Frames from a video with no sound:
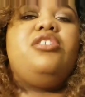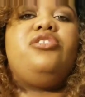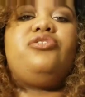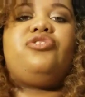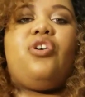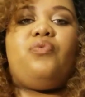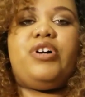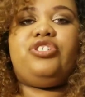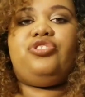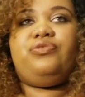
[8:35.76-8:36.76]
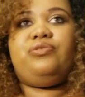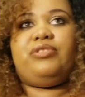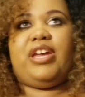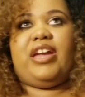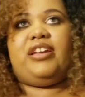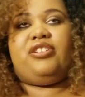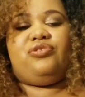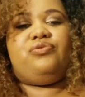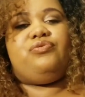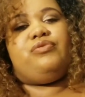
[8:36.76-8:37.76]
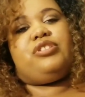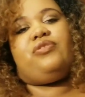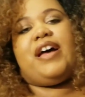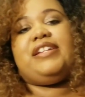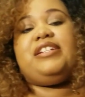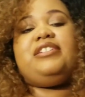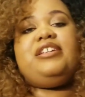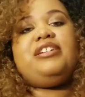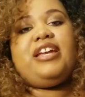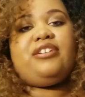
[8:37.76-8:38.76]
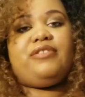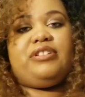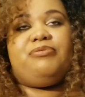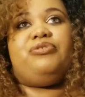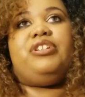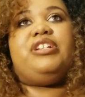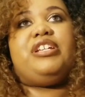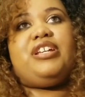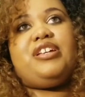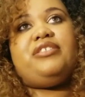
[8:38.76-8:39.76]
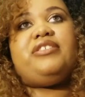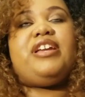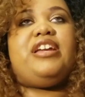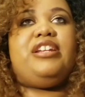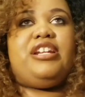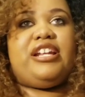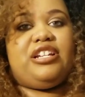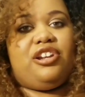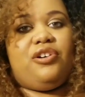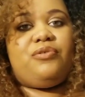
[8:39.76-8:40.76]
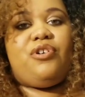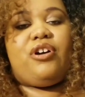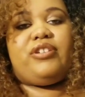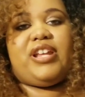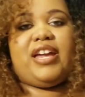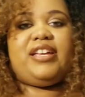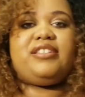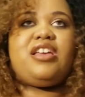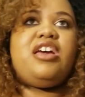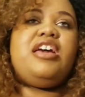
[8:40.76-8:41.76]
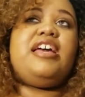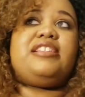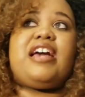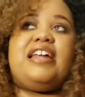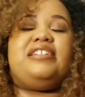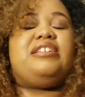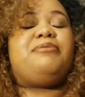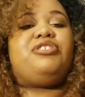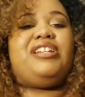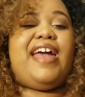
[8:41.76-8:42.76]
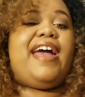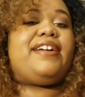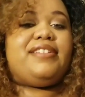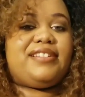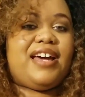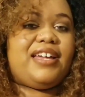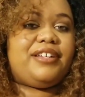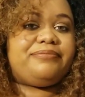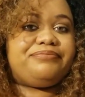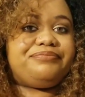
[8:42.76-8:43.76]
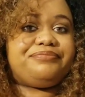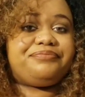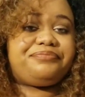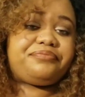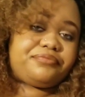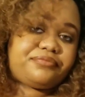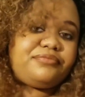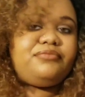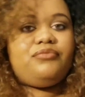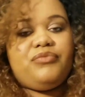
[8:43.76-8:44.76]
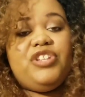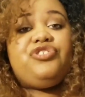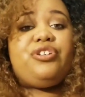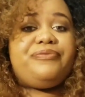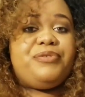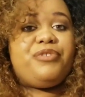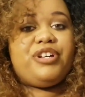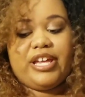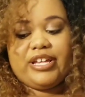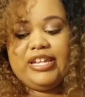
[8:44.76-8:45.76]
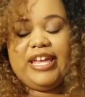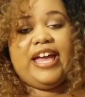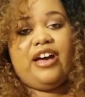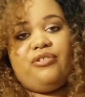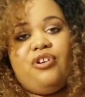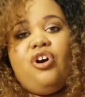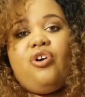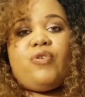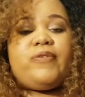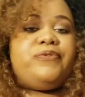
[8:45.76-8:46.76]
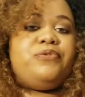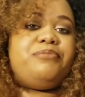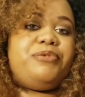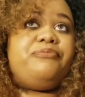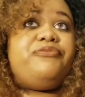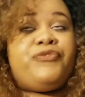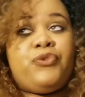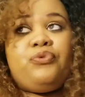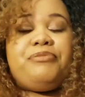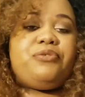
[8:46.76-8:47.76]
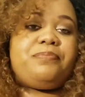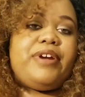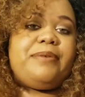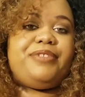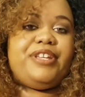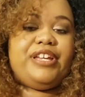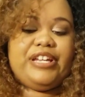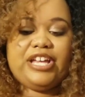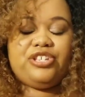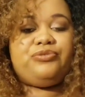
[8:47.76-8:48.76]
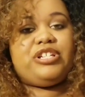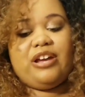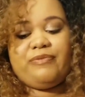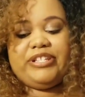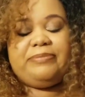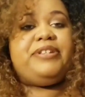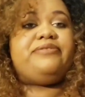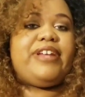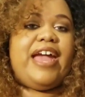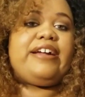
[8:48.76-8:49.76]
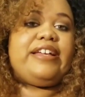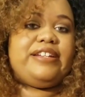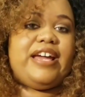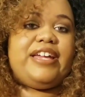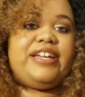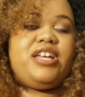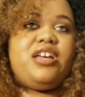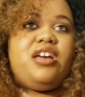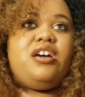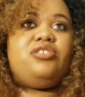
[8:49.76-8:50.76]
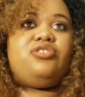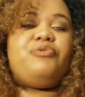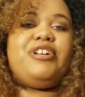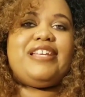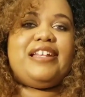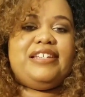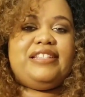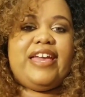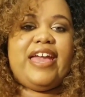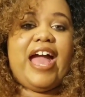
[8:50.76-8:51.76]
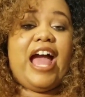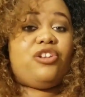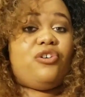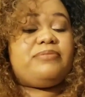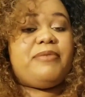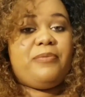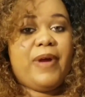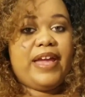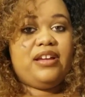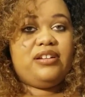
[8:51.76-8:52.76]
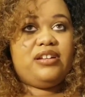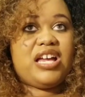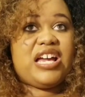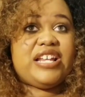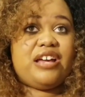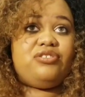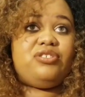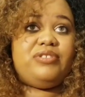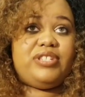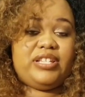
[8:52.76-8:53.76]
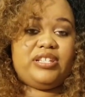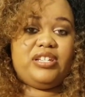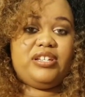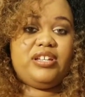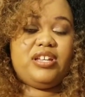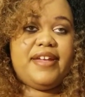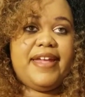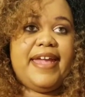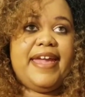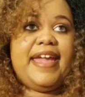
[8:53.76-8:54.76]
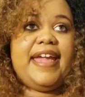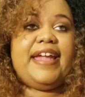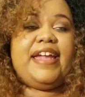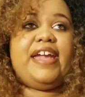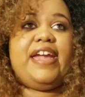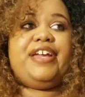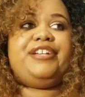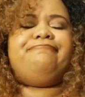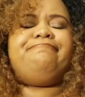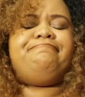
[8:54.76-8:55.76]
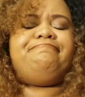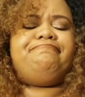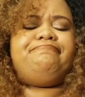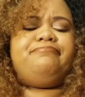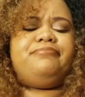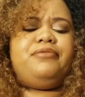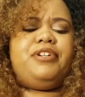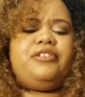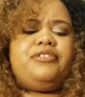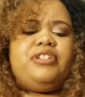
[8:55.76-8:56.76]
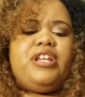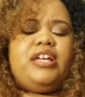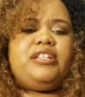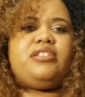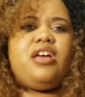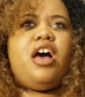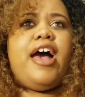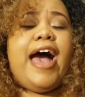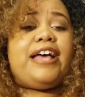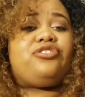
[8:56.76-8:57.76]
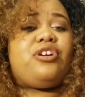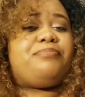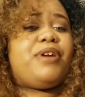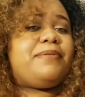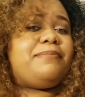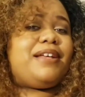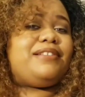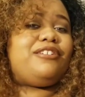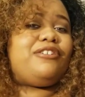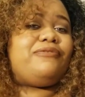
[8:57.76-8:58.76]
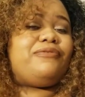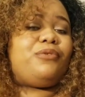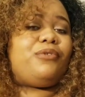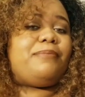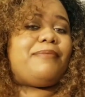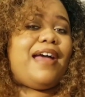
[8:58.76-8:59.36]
So once you do that, so I did a 10-day green smoothie cleanse, and then I did a low-carb diet. It's kind of similar to the Atkins diet. So if you want like a layout or food meal prep thing, I use a lot of recipes from the Atkins diet. So once I did that, I lost my weight. I got down to 260. And what else next? I start prepping myself for my